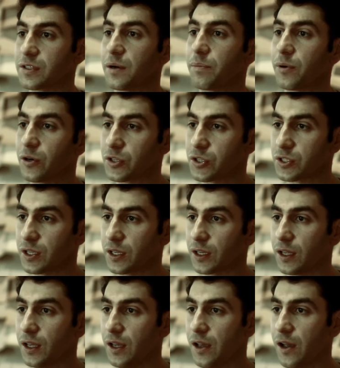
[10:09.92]
I'm purchasing?
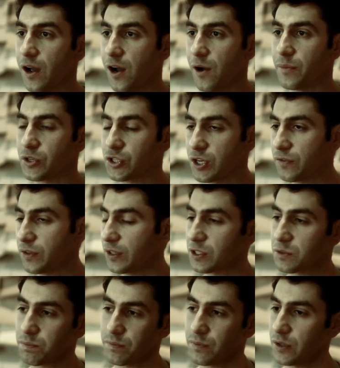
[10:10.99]
and
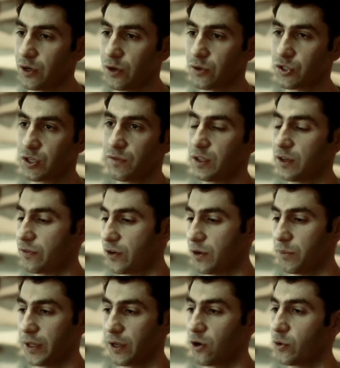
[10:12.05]
shifting from
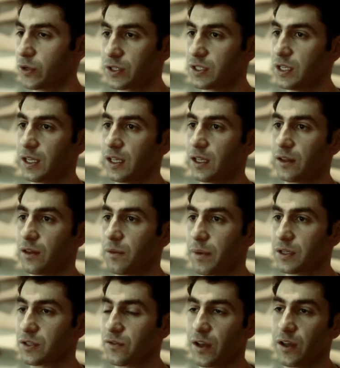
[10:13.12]
like always seeking the
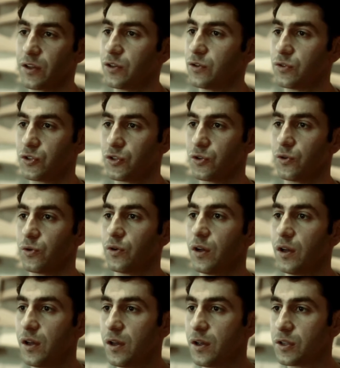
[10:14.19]
best value to
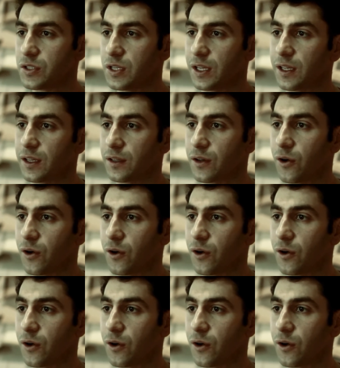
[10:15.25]
seeking